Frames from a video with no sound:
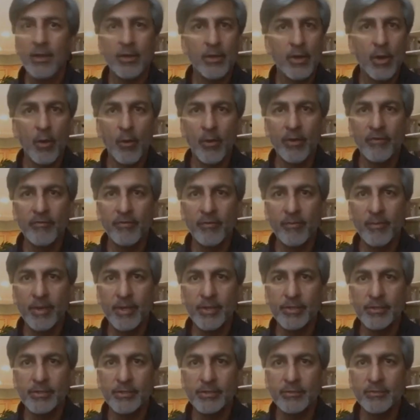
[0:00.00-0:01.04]
No
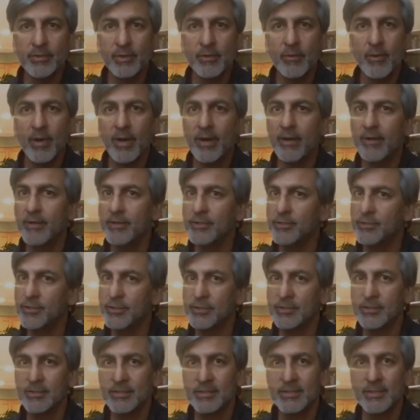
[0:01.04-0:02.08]
information is required, it's
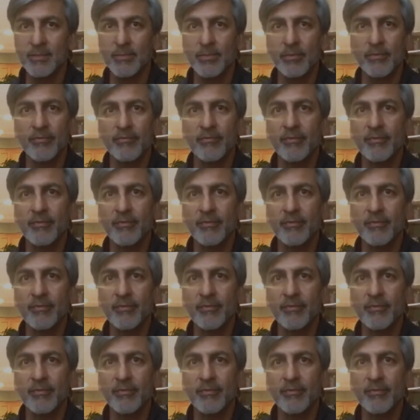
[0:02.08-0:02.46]
just a simple